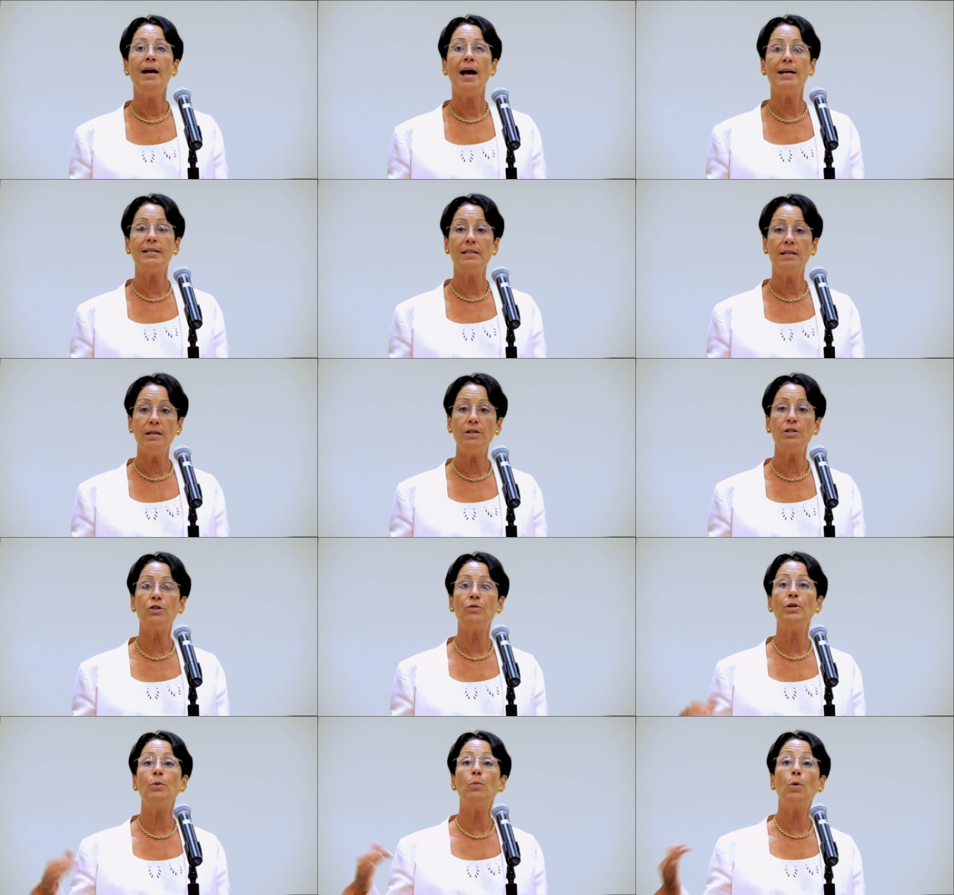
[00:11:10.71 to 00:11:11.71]
as an
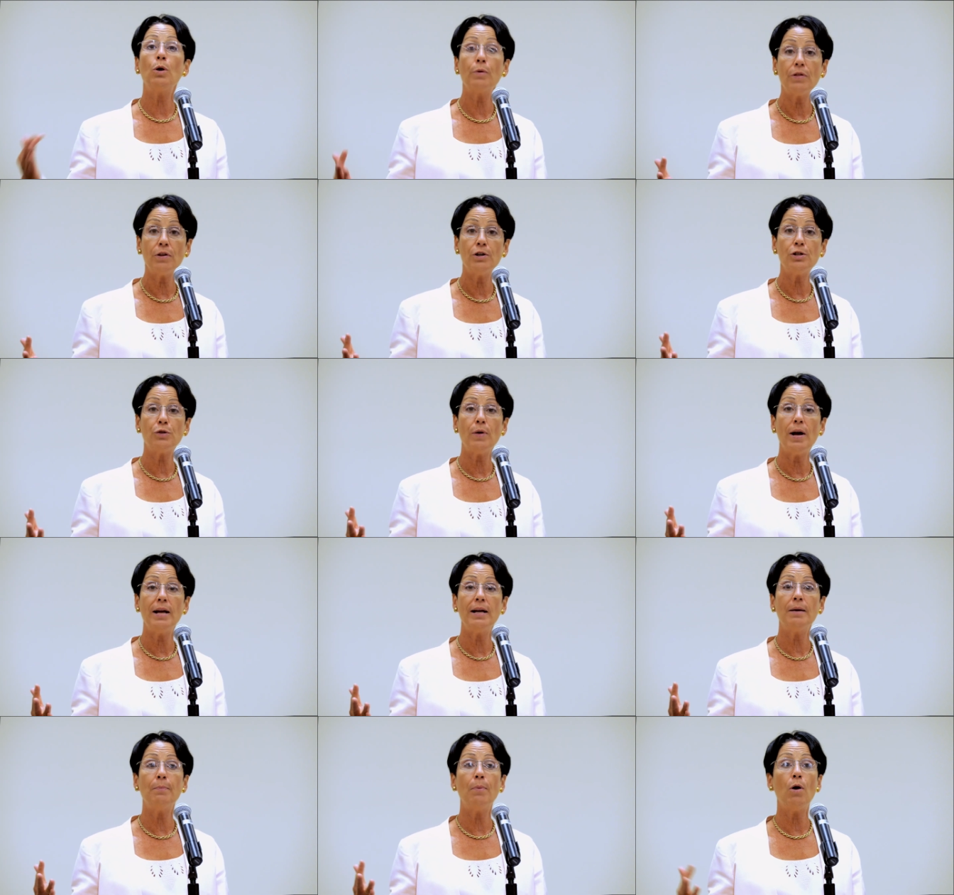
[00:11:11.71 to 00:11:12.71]
industry to work with our
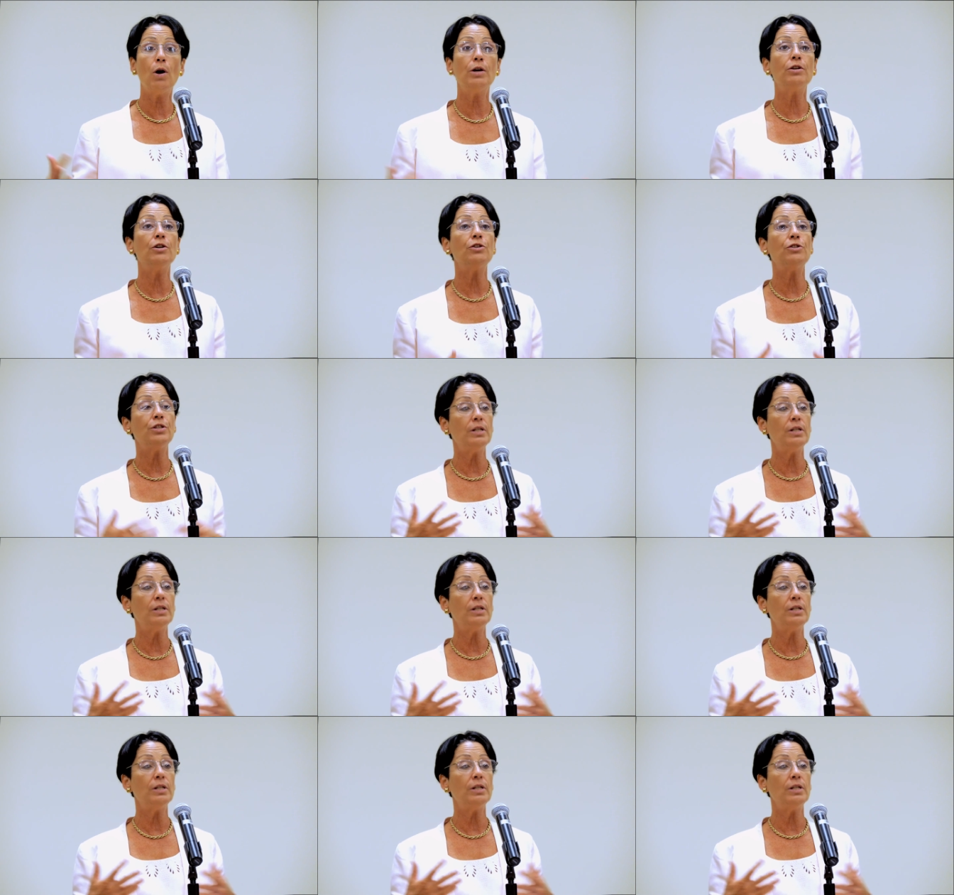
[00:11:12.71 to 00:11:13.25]
trading partners